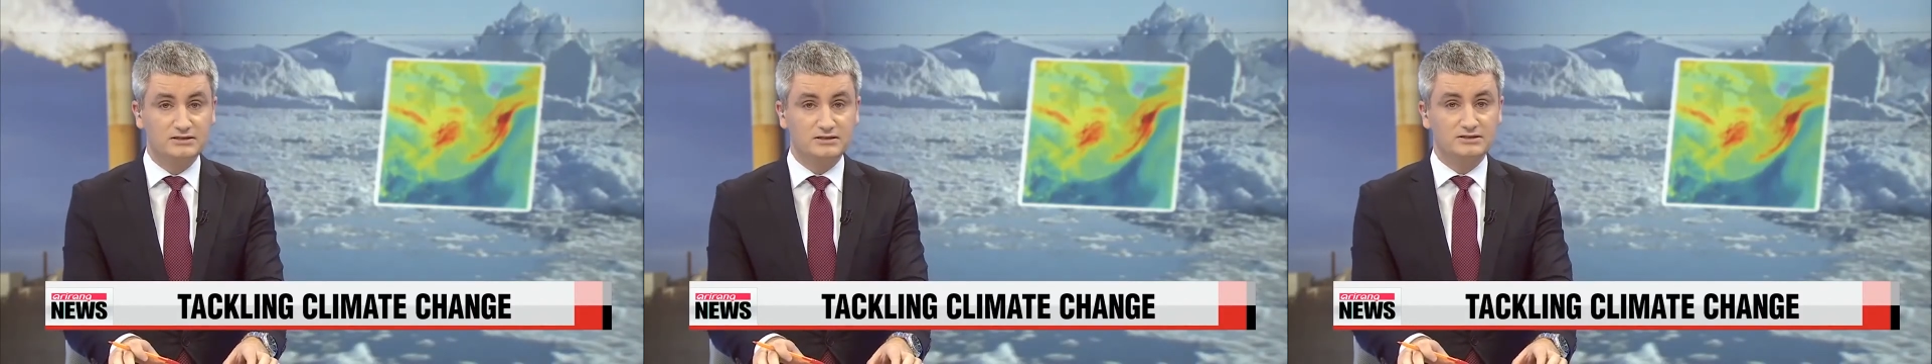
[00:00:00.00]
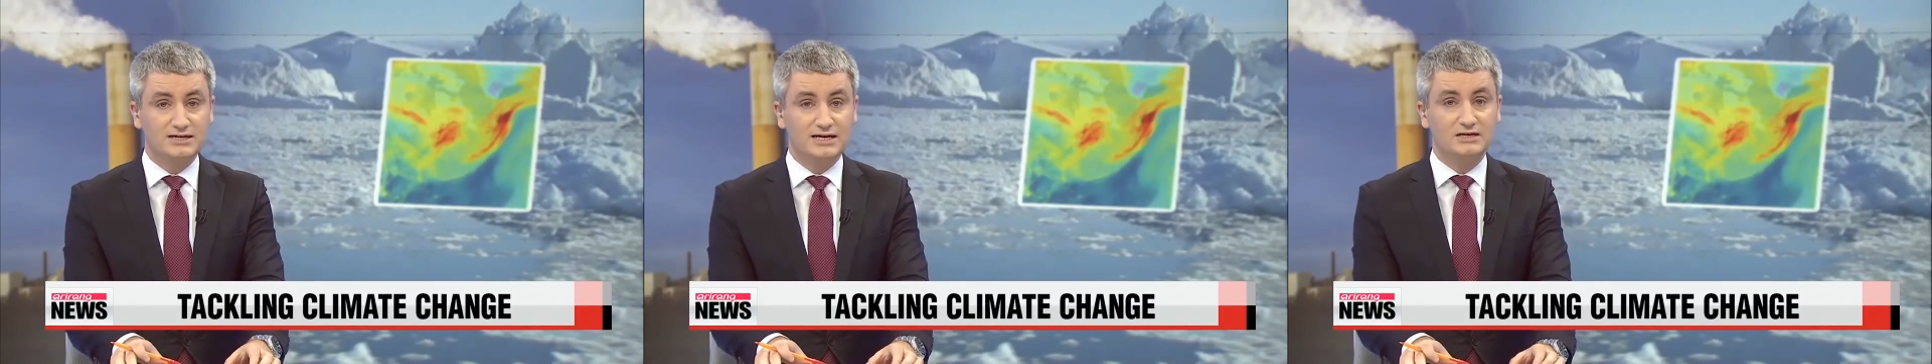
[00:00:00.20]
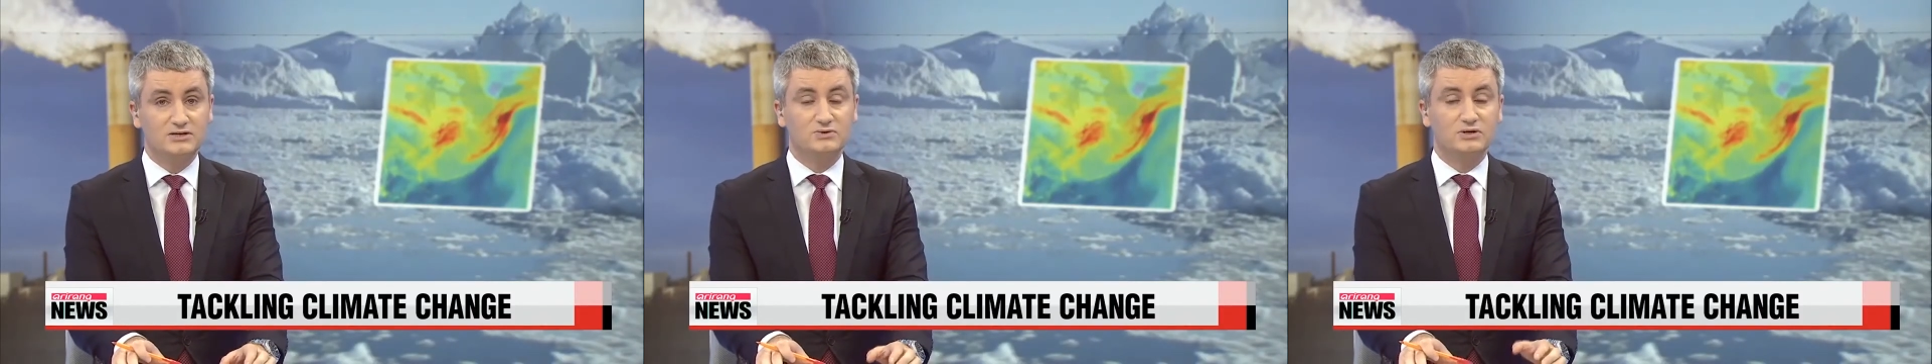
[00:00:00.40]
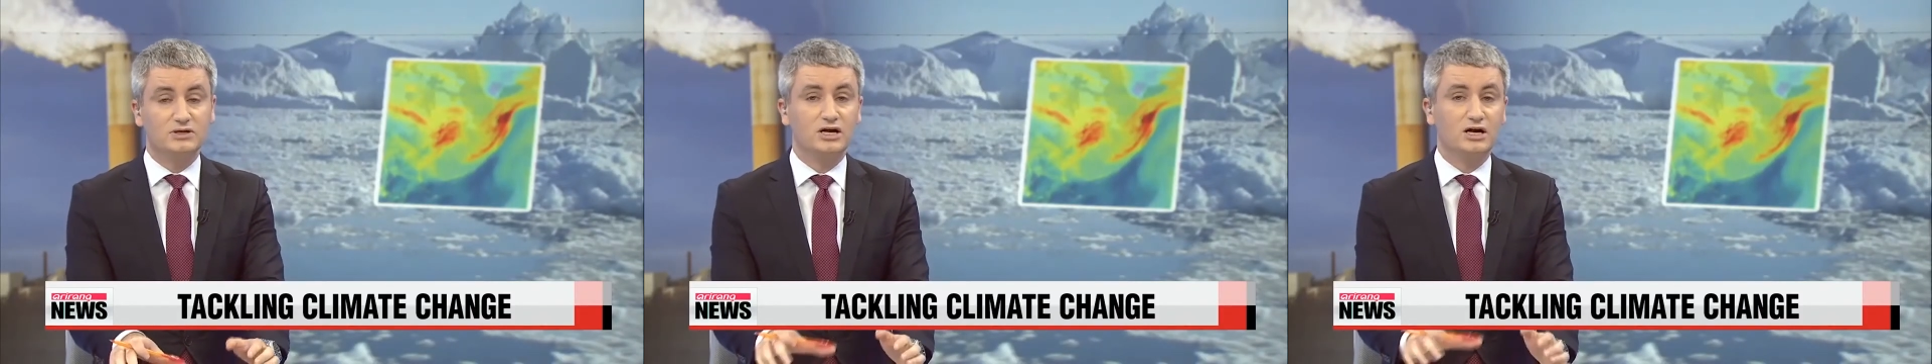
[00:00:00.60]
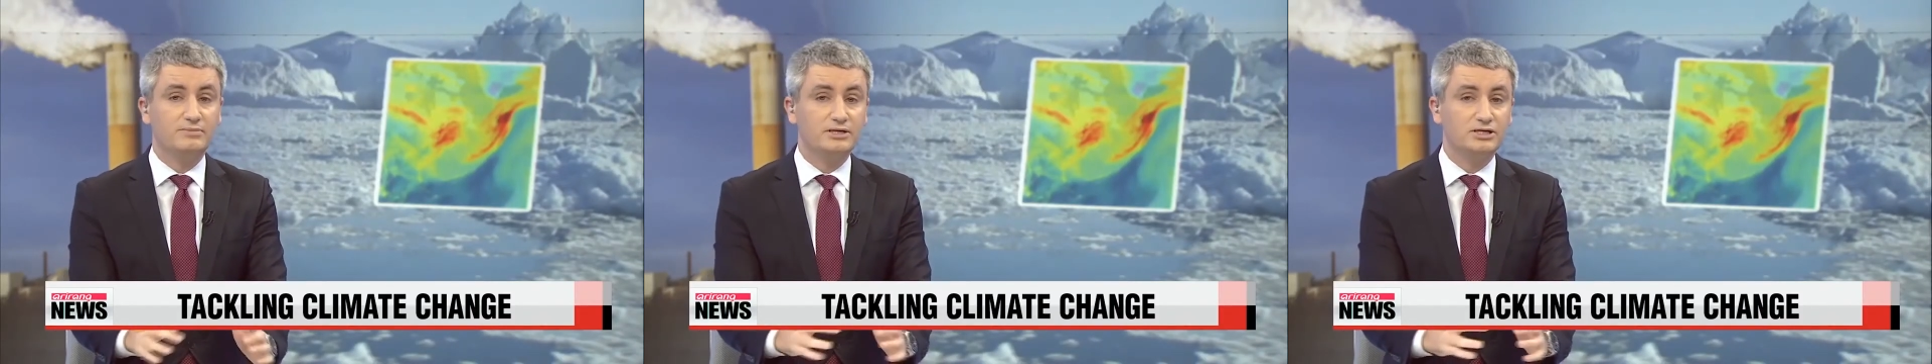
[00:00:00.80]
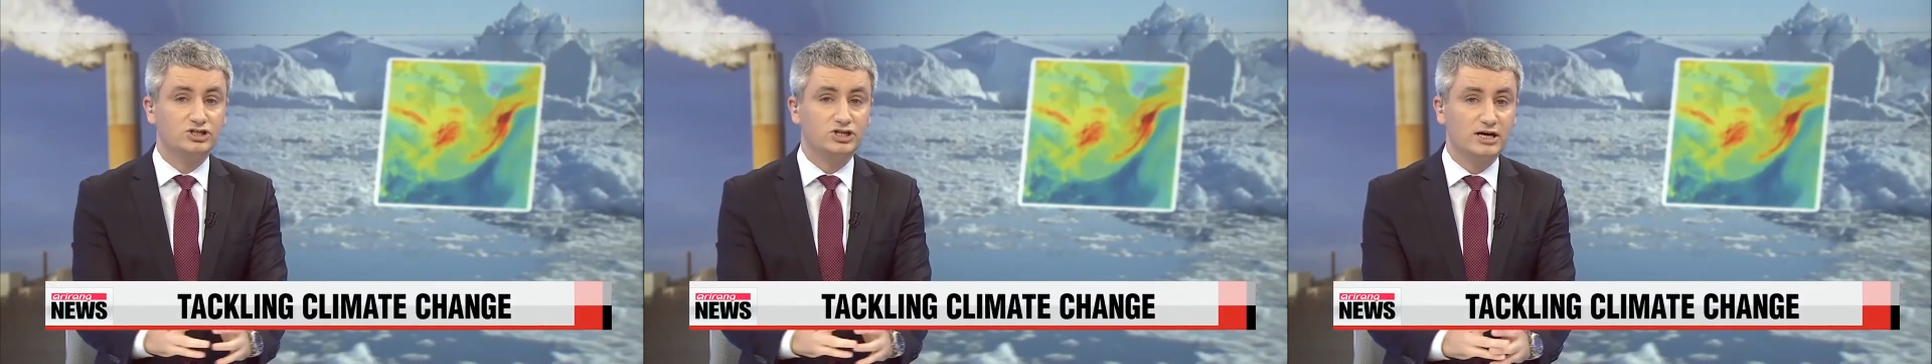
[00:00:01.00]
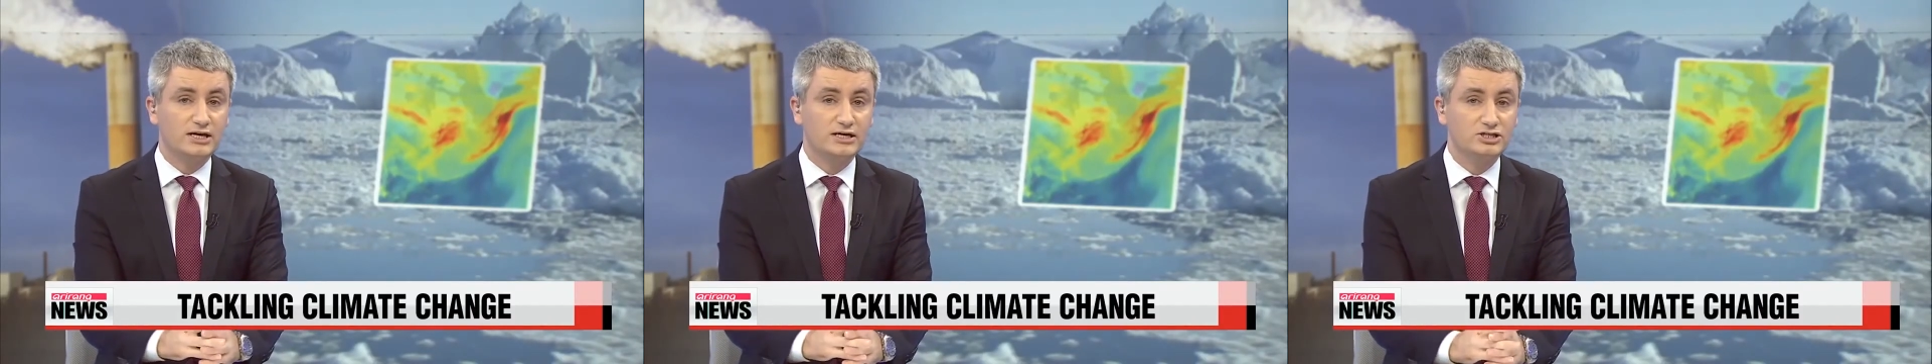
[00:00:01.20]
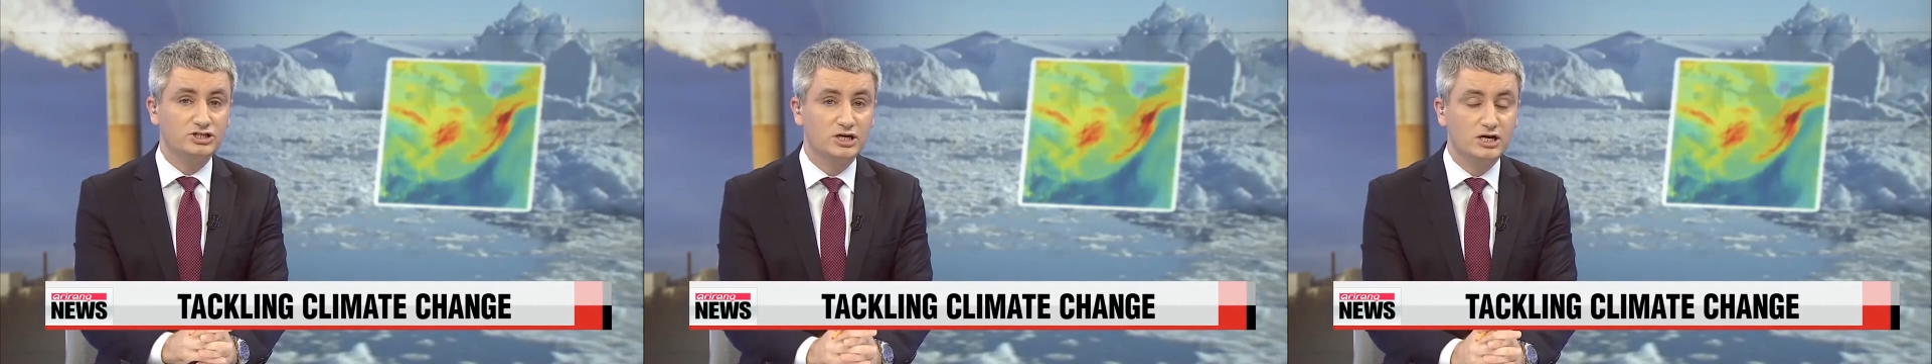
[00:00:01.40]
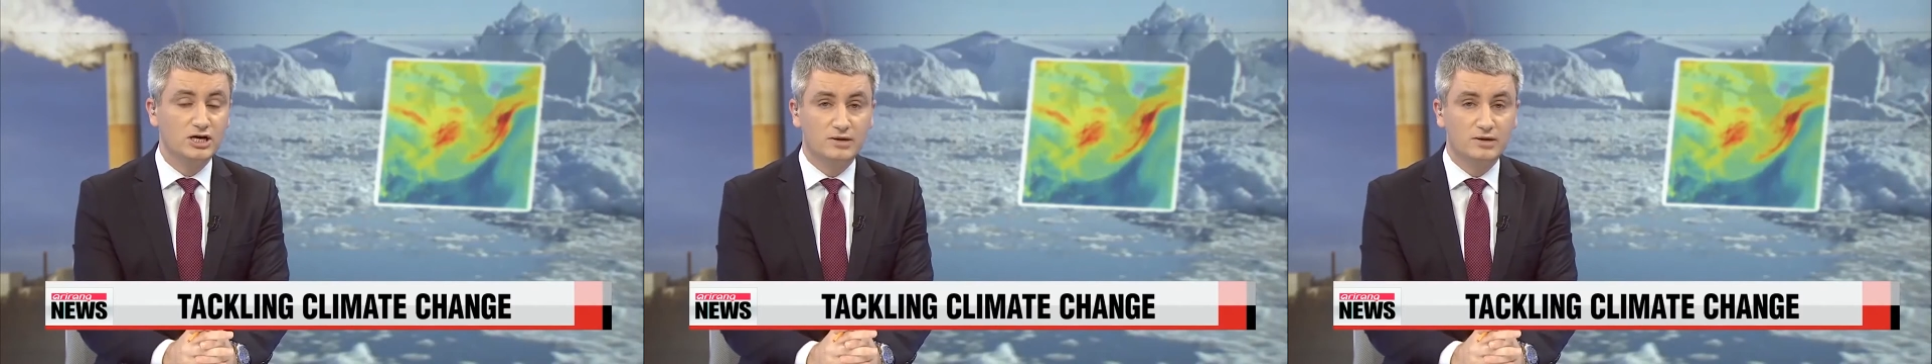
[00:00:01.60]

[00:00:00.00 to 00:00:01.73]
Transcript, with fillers: to tackle climate change